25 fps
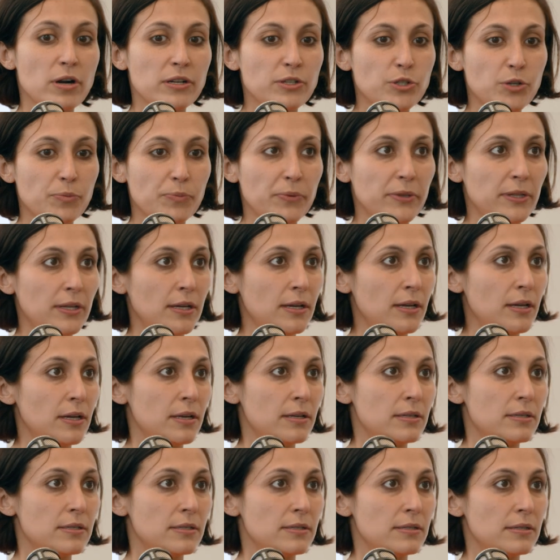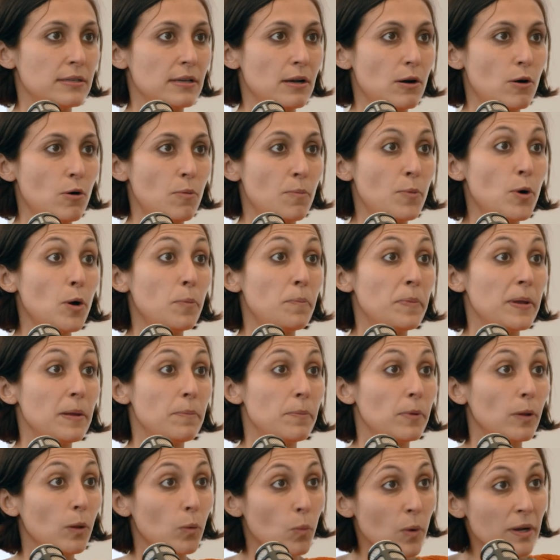entrepreneurs or more
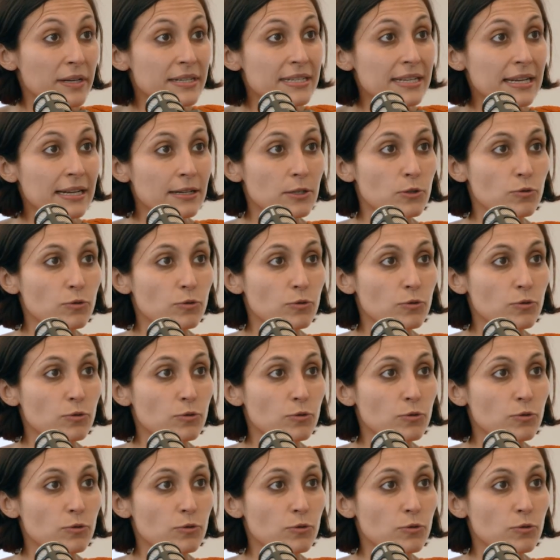people wanting